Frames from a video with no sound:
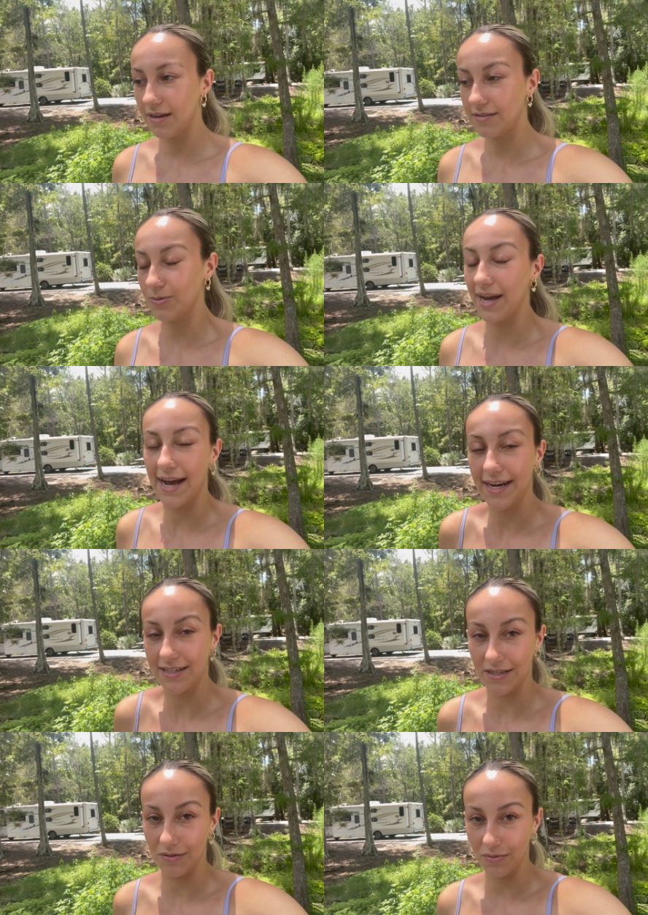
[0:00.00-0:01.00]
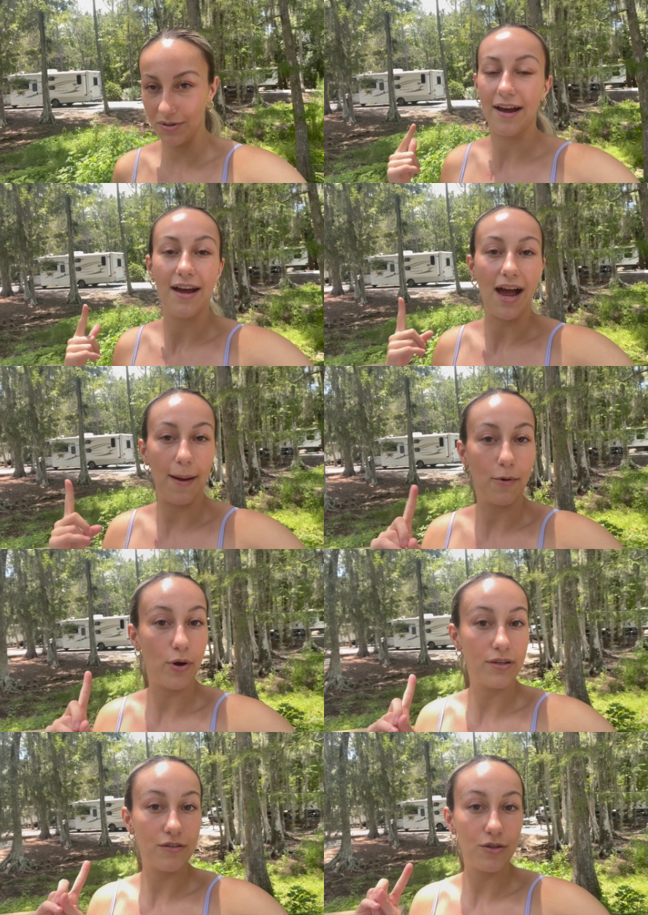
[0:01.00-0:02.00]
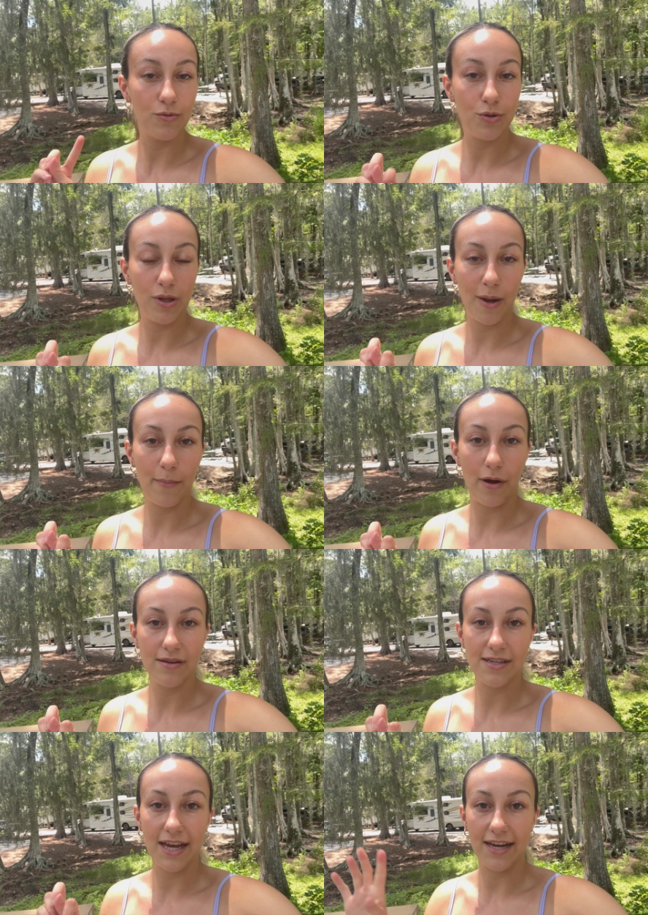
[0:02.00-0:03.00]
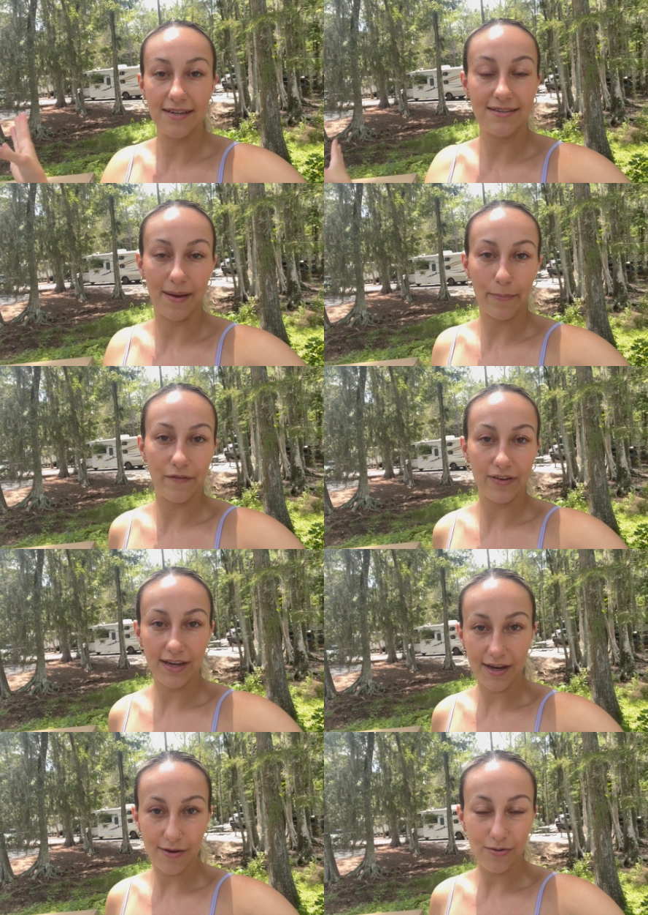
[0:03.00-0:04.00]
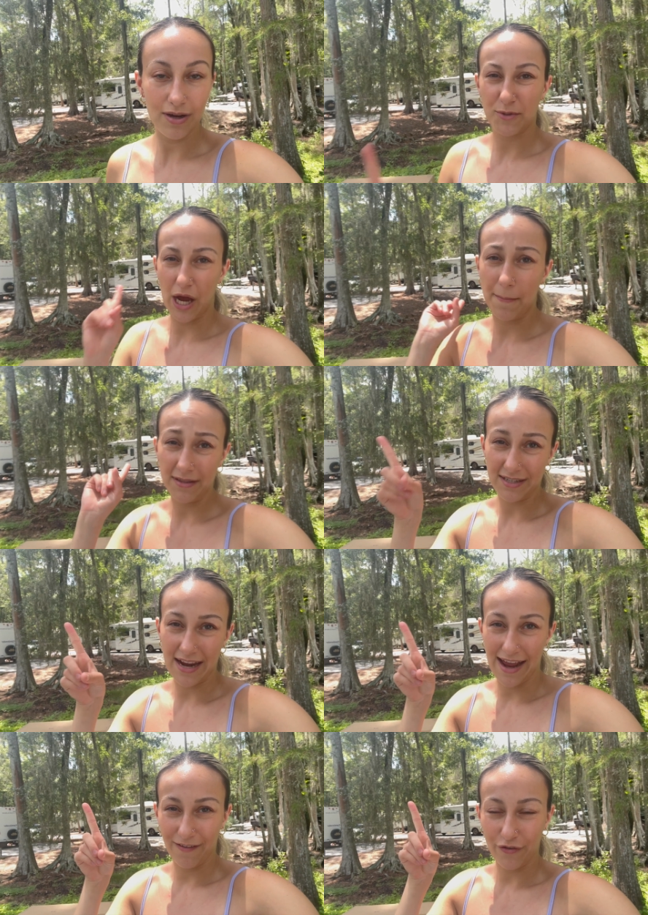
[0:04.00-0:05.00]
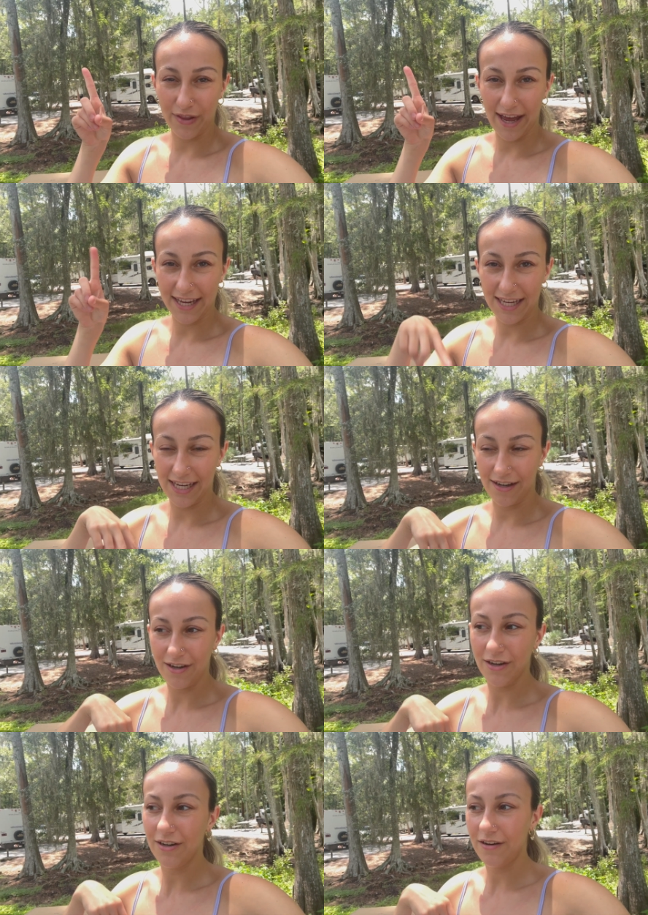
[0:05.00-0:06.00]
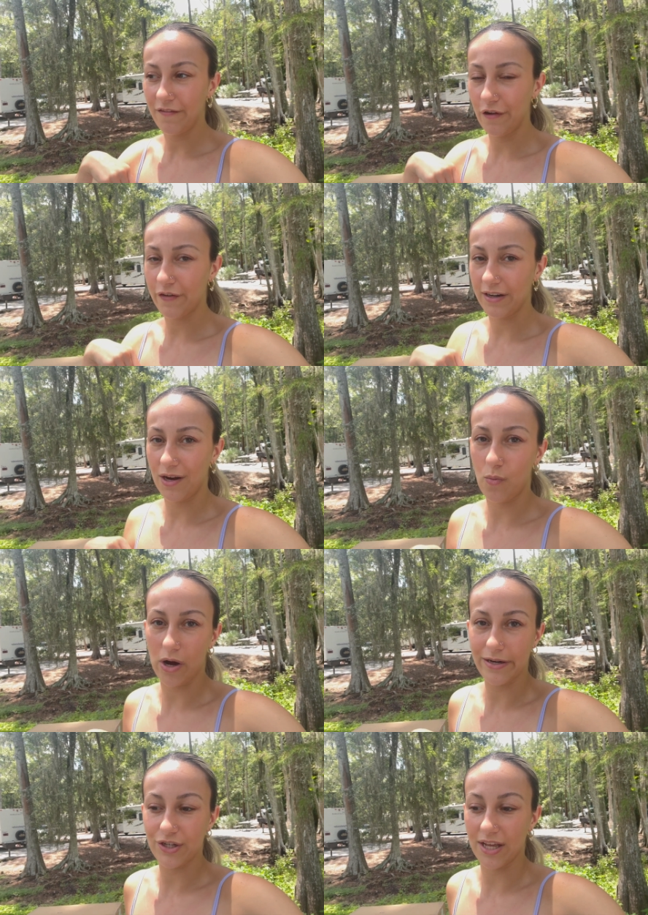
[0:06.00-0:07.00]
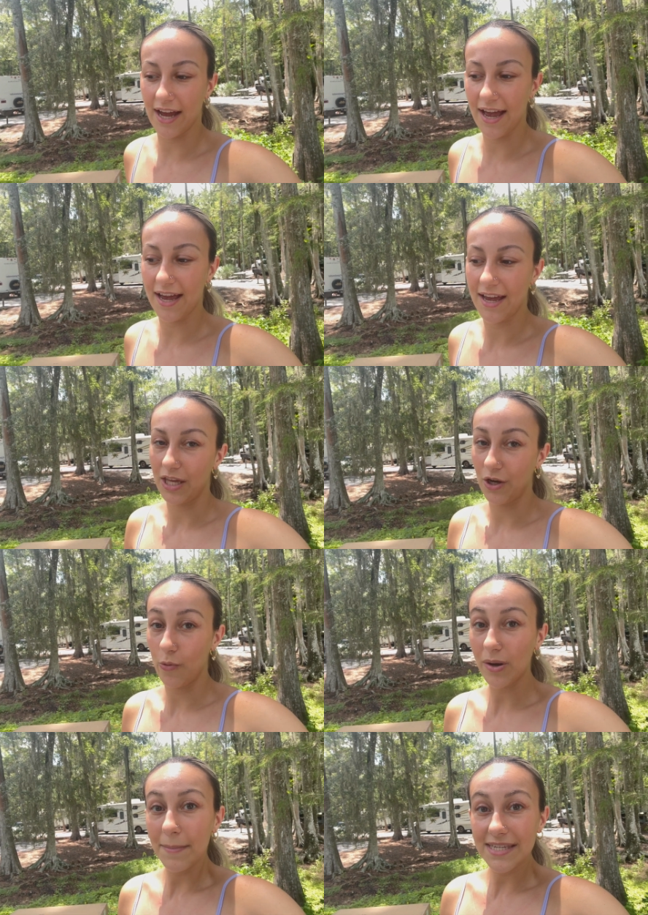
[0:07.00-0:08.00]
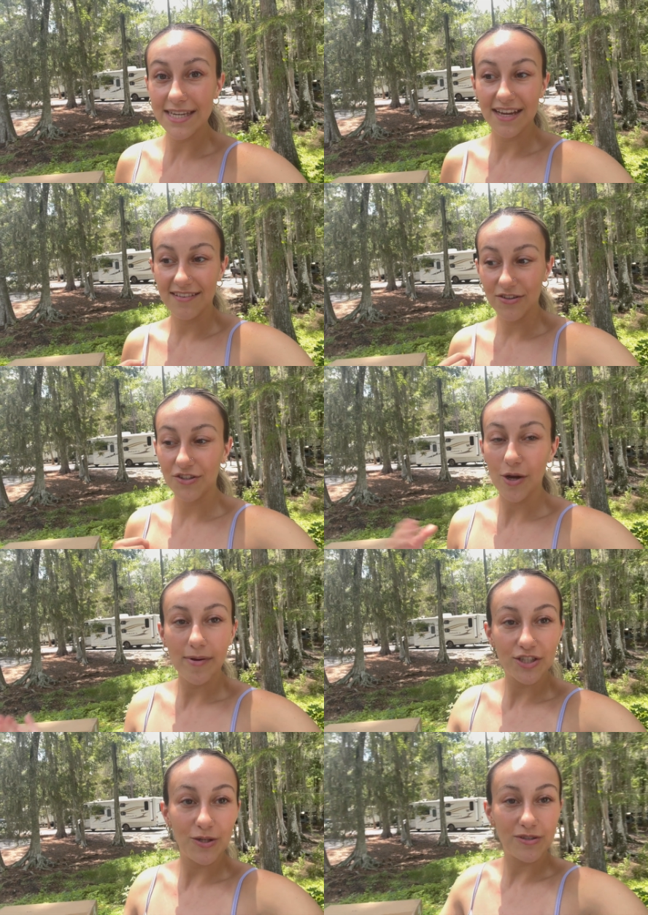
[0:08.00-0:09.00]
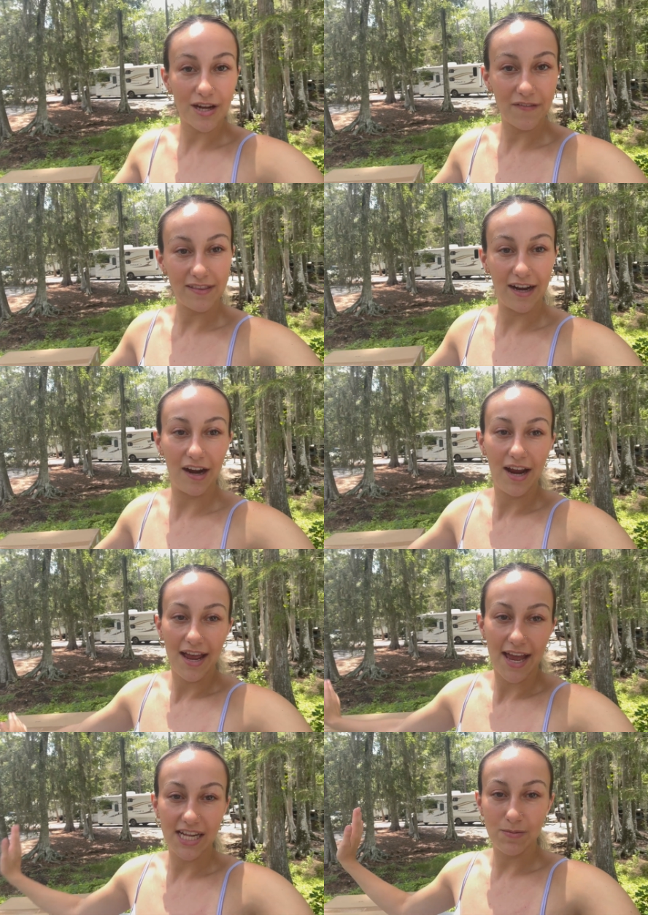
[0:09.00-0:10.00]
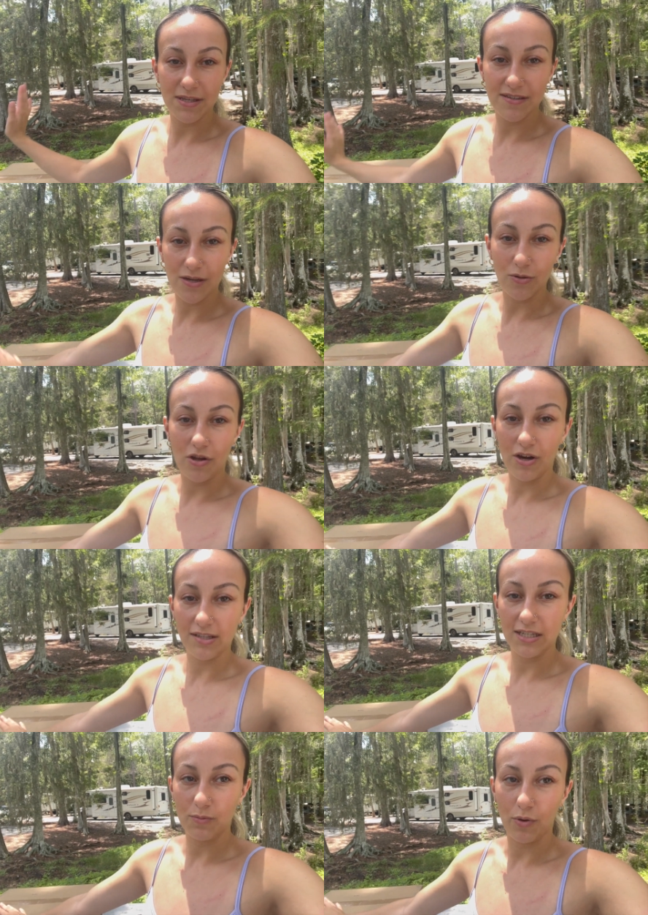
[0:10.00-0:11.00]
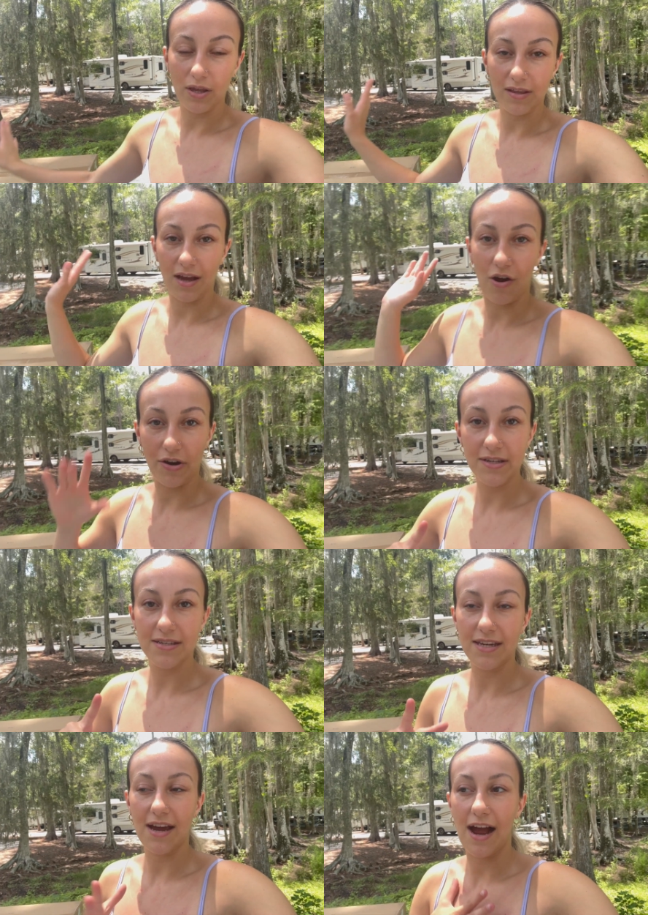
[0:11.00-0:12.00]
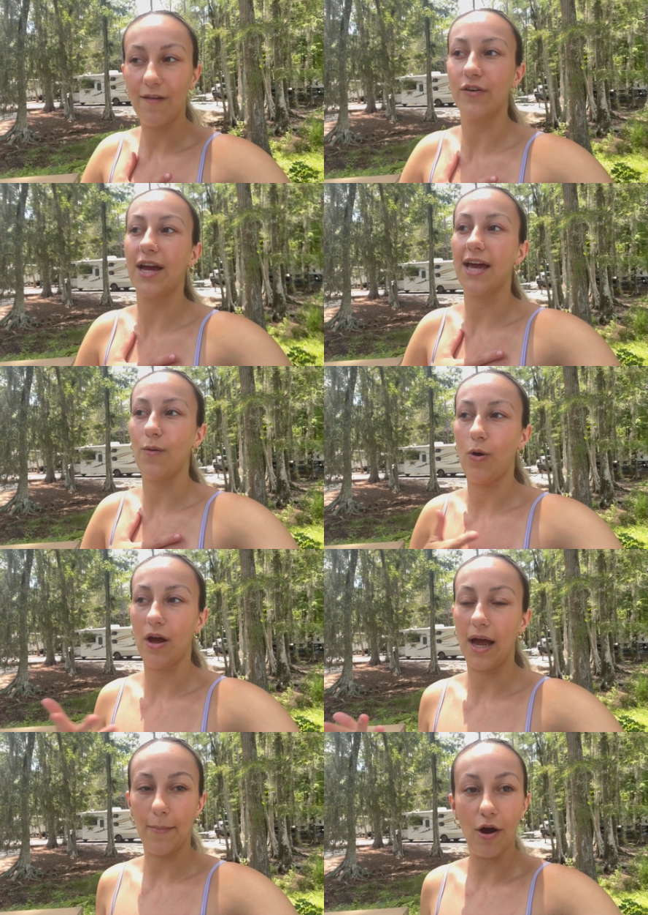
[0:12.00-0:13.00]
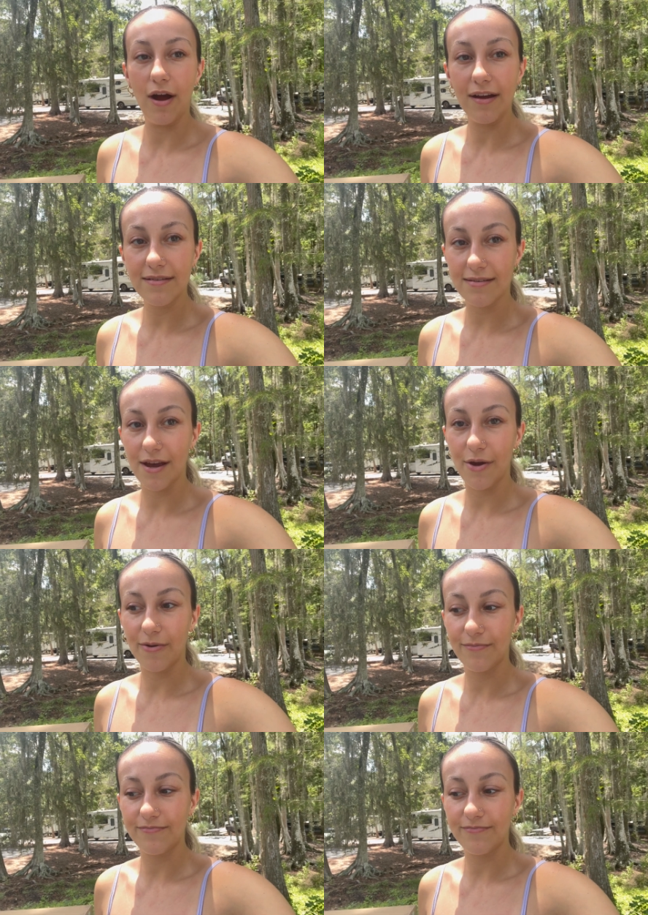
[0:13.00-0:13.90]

So I had to. I'm going to do the unboxing in a separate video. So I'll put the tag for that here. Feel free to go watch that. You don't want to miss it because there's so much cute stuff in there. And it's been so long at this point that honestly, I forget what I bought. So